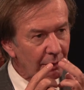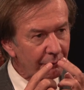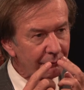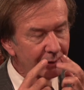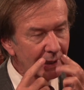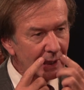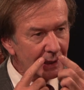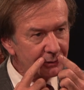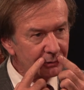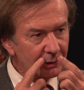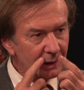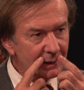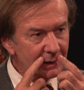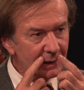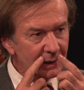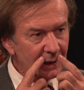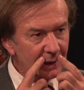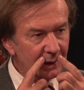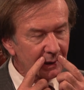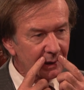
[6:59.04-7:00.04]
you have natural
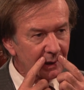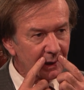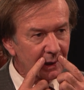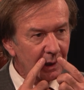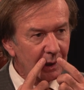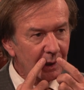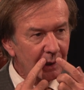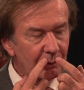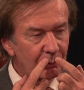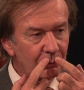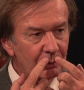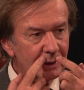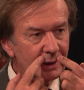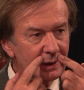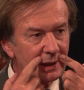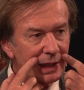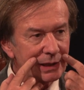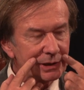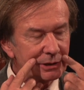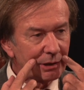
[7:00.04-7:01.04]
teeth with
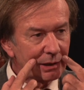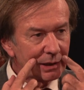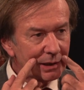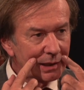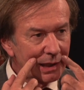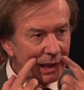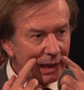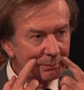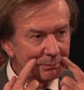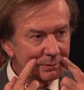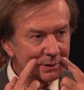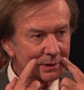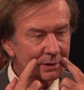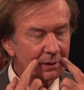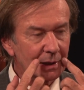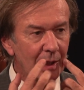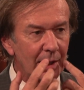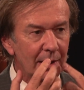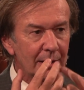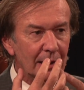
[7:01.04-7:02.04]
natural
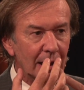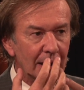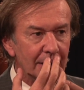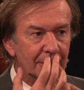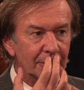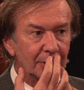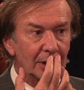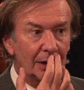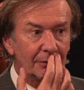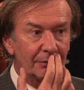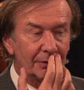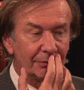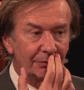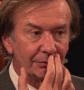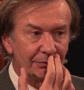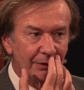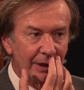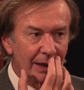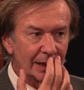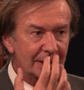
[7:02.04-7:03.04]
gums, and then you have a
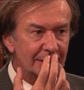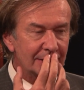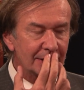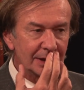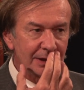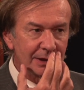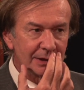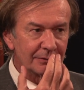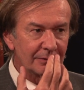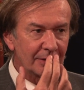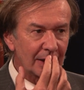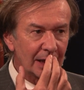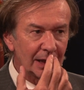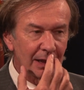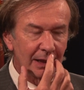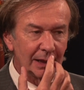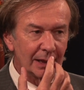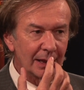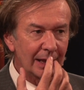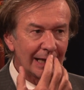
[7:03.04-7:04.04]
fake
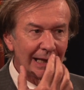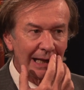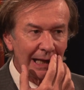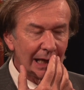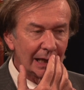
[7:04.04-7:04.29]
gingiva in an